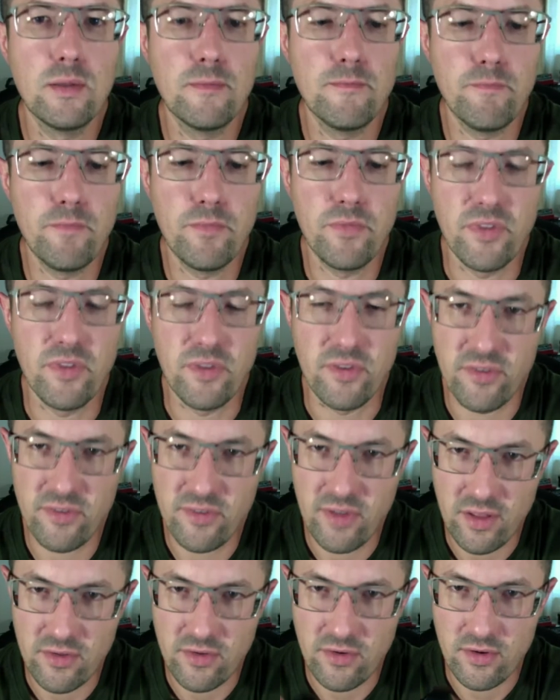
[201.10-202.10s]
the
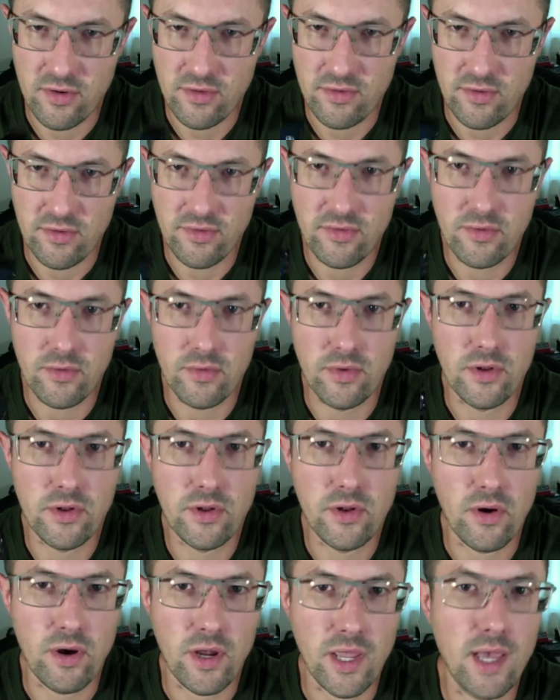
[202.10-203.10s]
sensor is used to a
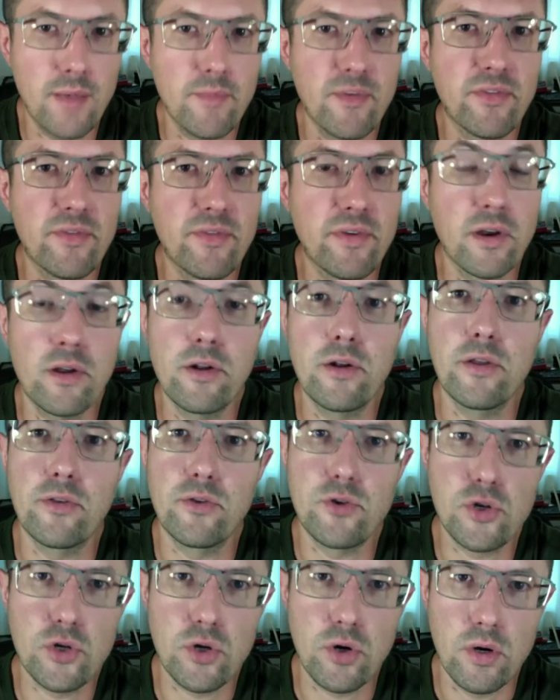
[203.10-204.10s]
dark atmosphere underneath
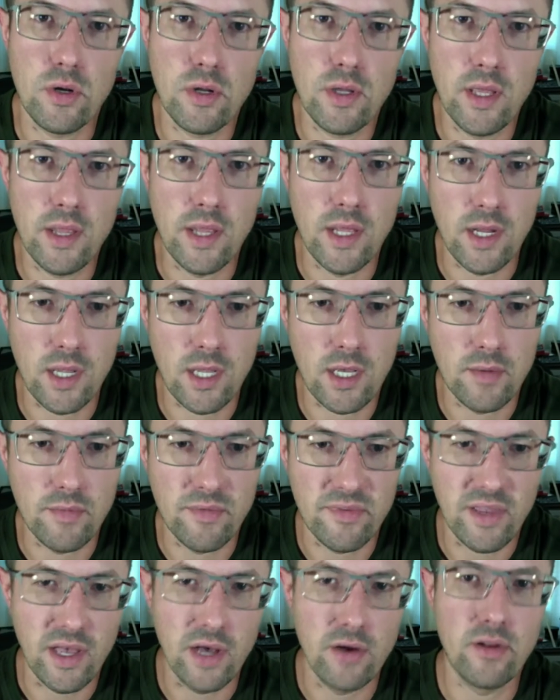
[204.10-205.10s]
your shirt, and then it
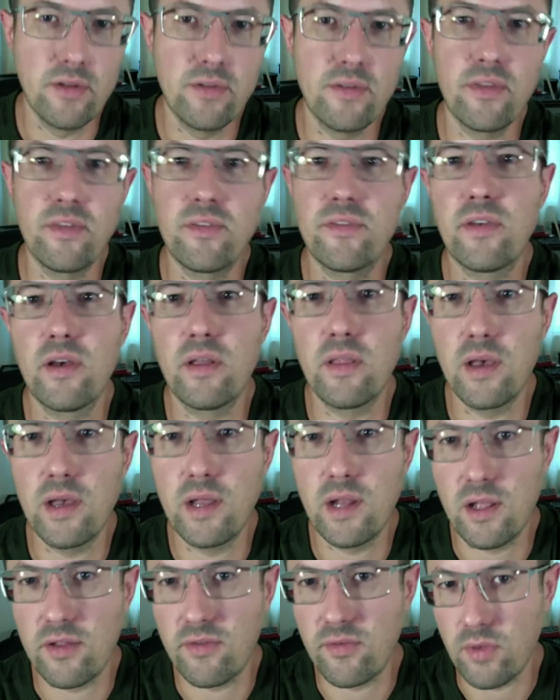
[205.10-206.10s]
comes out into the sunlight
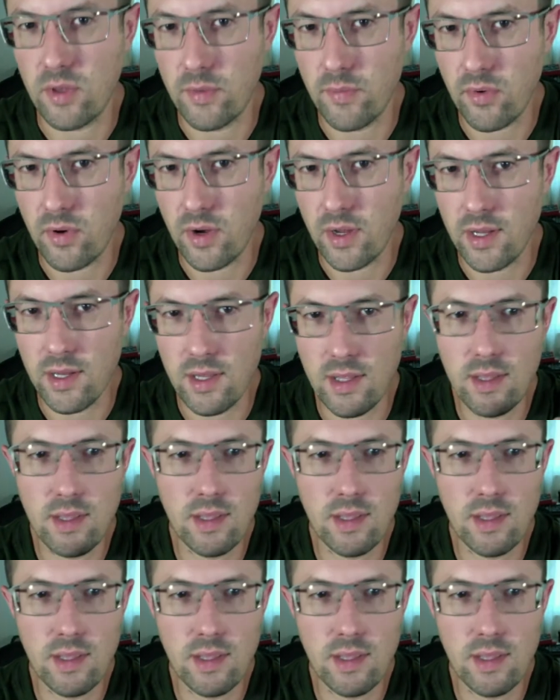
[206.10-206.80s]
and it's really bright.